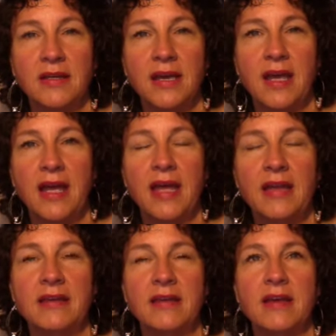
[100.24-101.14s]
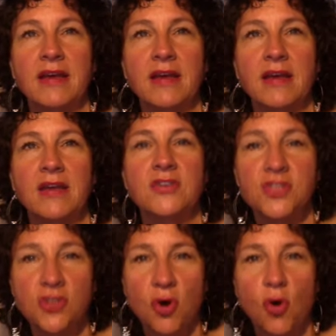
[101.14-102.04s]
And
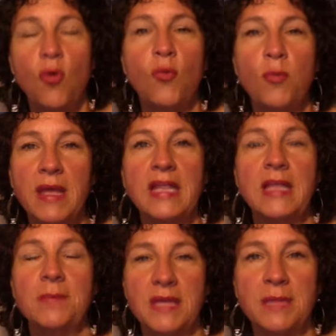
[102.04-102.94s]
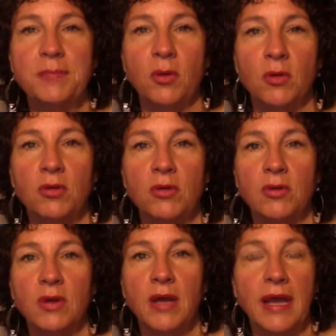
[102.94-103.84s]
so many people,
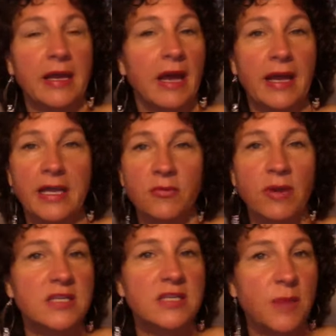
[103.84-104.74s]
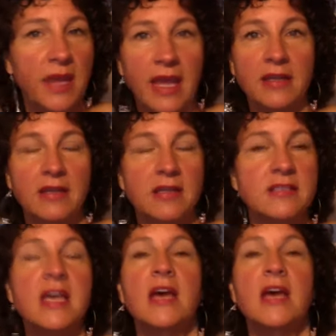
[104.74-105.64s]
and I can raise my hand in
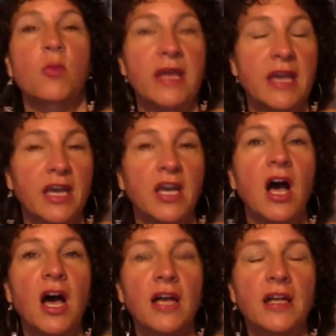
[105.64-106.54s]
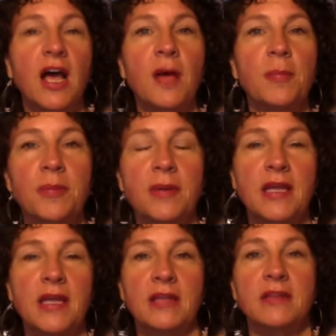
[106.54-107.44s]
this, we get caught up
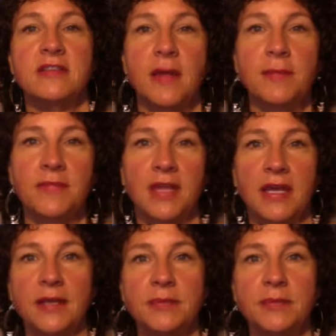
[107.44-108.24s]
in something